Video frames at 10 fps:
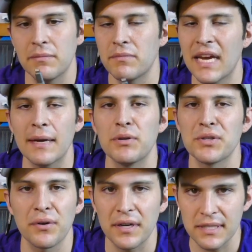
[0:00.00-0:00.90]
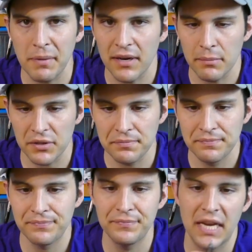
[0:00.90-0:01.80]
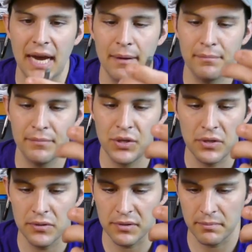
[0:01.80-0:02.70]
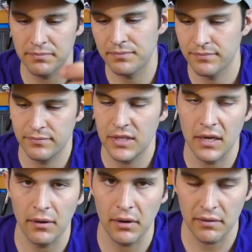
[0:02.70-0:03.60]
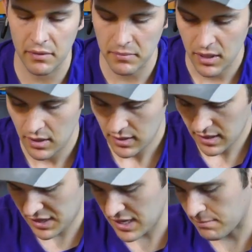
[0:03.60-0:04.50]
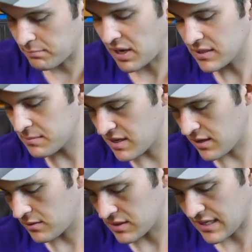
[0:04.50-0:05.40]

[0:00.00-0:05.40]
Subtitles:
cables are inexpendable. You have them, you use them, you get rid of them. The thing that bugs me, though, is